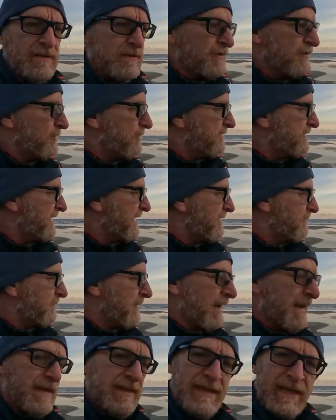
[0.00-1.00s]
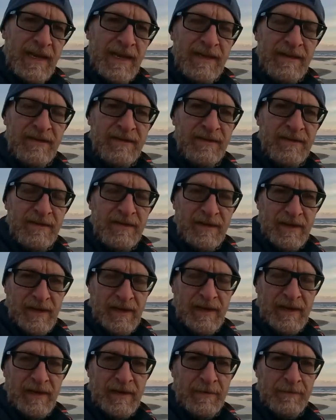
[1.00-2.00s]
using my Kase
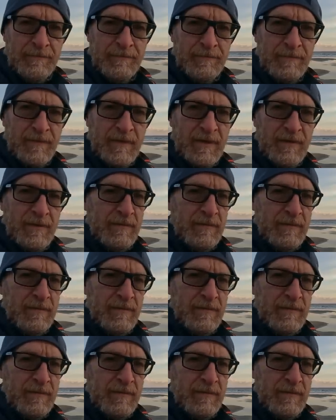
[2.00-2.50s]
um,